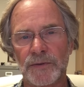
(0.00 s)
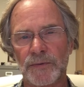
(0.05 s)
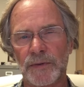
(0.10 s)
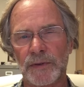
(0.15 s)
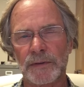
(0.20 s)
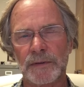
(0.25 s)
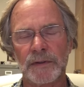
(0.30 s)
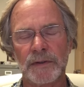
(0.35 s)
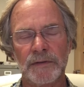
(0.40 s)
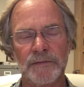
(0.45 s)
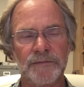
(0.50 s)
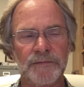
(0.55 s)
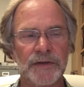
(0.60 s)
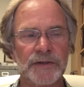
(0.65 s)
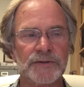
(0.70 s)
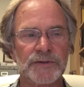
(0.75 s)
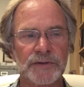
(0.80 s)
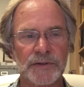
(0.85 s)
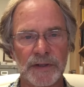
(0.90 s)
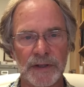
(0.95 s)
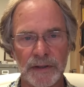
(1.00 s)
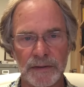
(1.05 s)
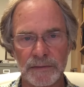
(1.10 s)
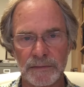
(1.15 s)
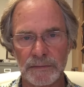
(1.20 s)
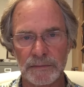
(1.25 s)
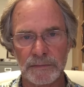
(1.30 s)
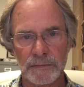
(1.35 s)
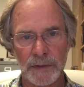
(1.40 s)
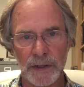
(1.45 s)
or convention
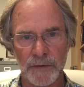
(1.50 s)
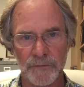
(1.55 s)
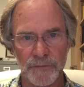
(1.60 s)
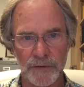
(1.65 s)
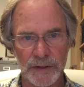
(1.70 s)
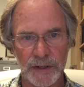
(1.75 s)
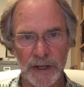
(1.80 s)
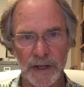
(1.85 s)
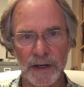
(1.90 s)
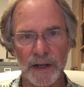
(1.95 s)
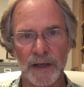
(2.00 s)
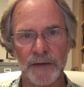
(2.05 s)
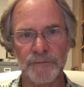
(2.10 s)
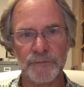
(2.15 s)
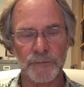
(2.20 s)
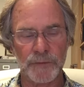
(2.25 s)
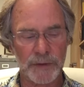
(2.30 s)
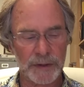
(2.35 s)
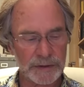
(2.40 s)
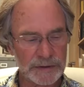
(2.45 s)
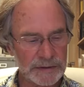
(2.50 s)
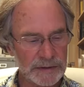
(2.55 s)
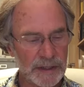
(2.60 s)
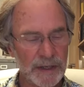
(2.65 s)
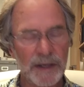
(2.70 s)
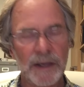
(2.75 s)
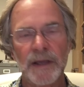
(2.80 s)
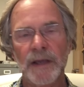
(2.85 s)
and everyday life tricks,